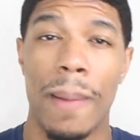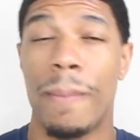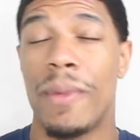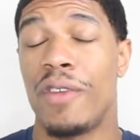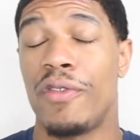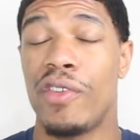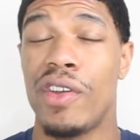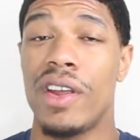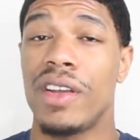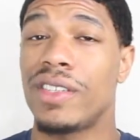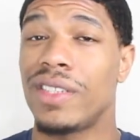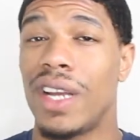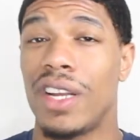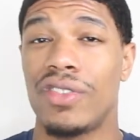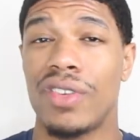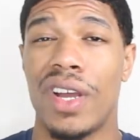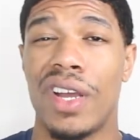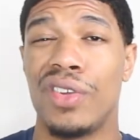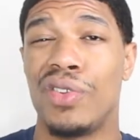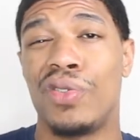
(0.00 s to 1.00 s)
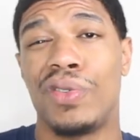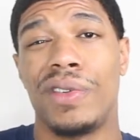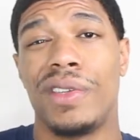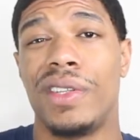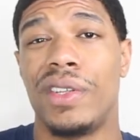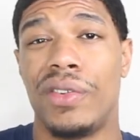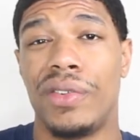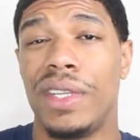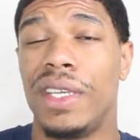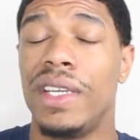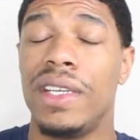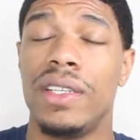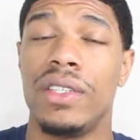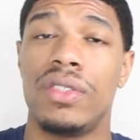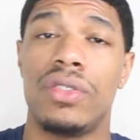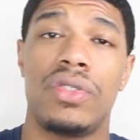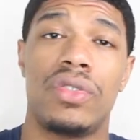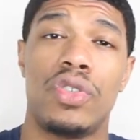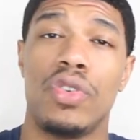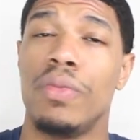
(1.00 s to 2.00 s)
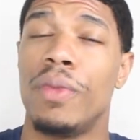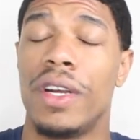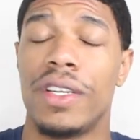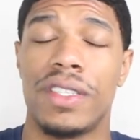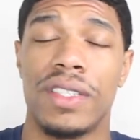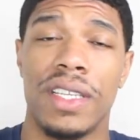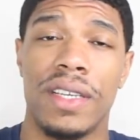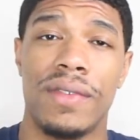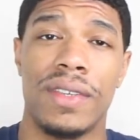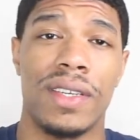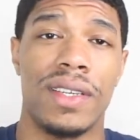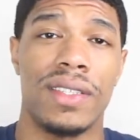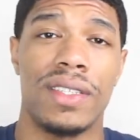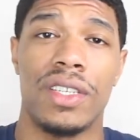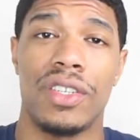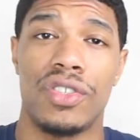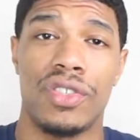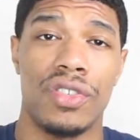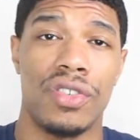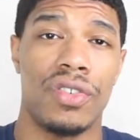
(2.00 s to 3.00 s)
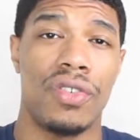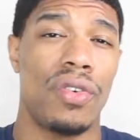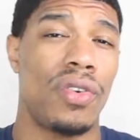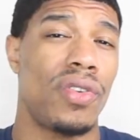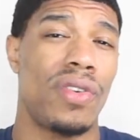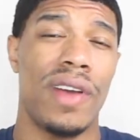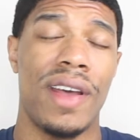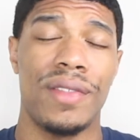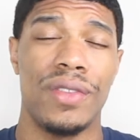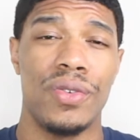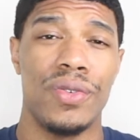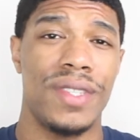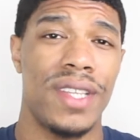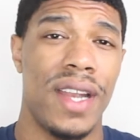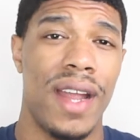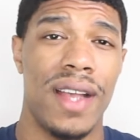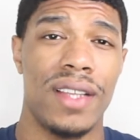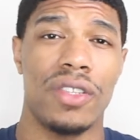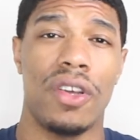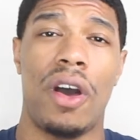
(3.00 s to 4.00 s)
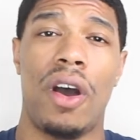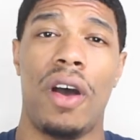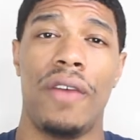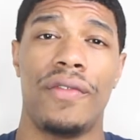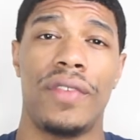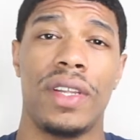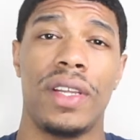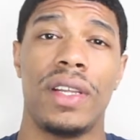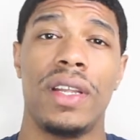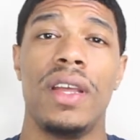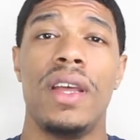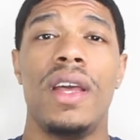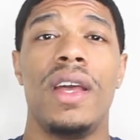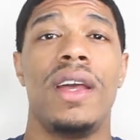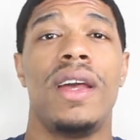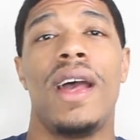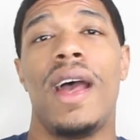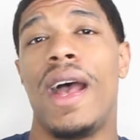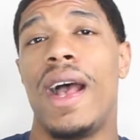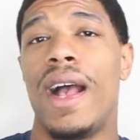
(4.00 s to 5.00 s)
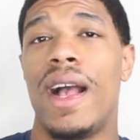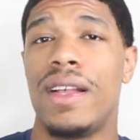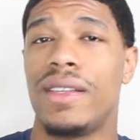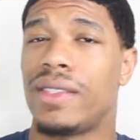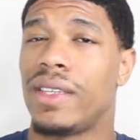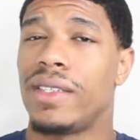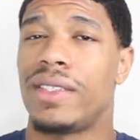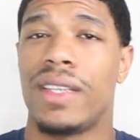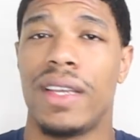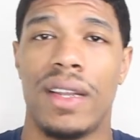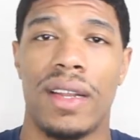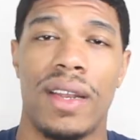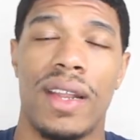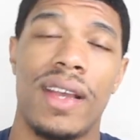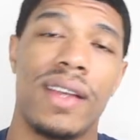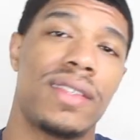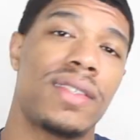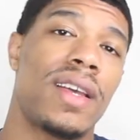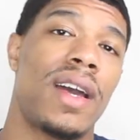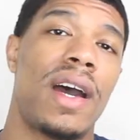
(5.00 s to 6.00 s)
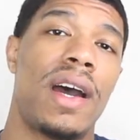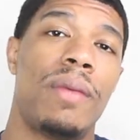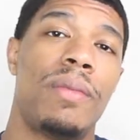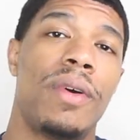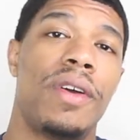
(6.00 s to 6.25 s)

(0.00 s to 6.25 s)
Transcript: But if your hair's not dry, you really don't need too much leave-in conditioner, or you don't have to use it as often as, let's say, the next guy.